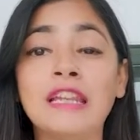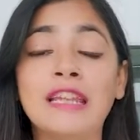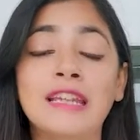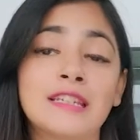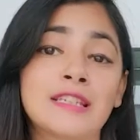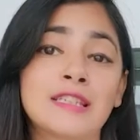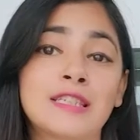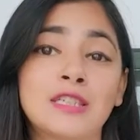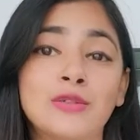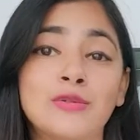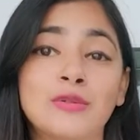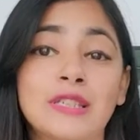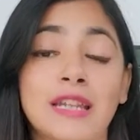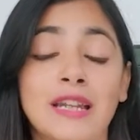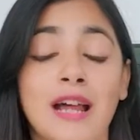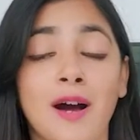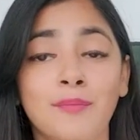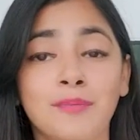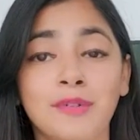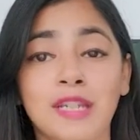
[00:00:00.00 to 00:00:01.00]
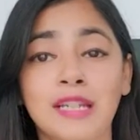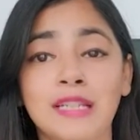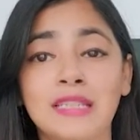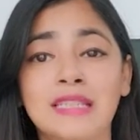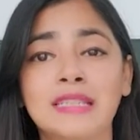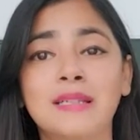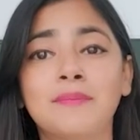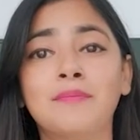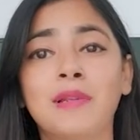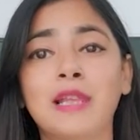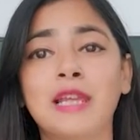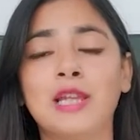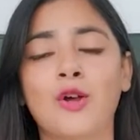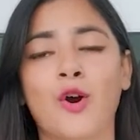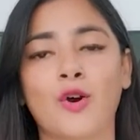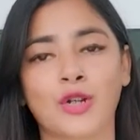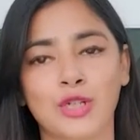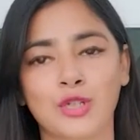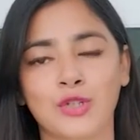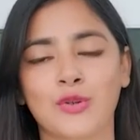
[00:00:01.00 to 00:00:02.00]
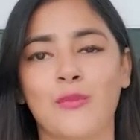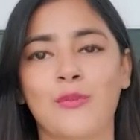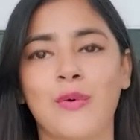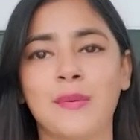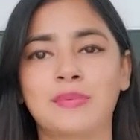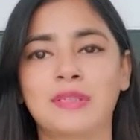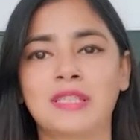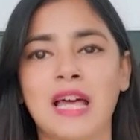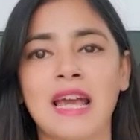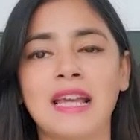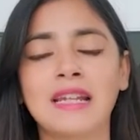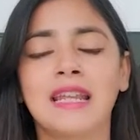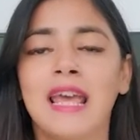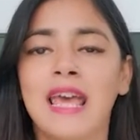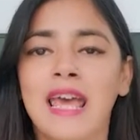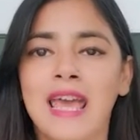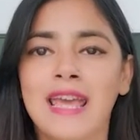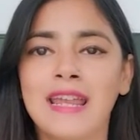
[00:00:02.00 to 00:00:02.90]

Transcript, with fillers: latest news and updates, simply log into our website,